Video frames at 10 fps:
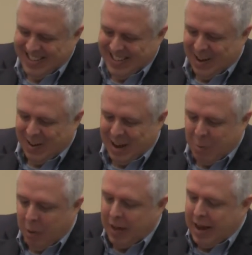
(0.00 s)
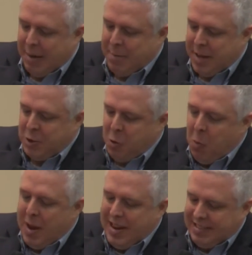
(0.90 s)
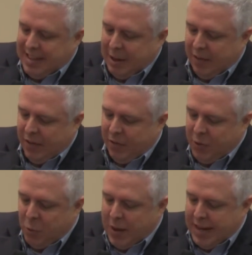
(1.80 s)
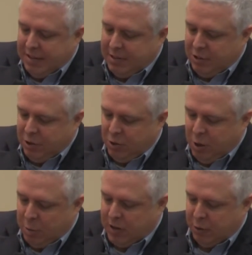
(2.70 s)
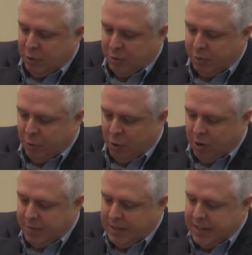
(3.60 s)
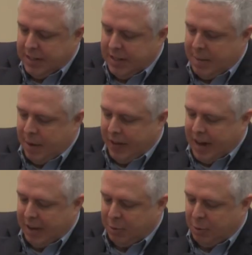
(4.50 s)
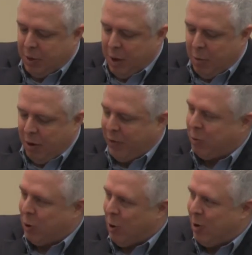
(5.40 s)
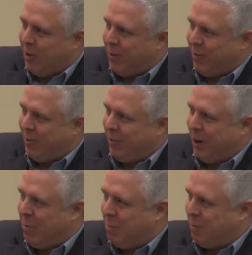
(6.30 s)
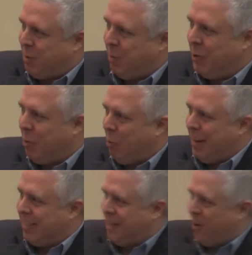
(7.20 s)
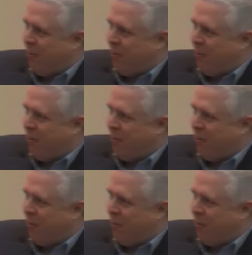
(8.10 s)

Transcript: All right. Well, um, in your witnessing, if, if you've witnessed to homosexuals before about the gospel, uh, what have you learned from some of your witnessing or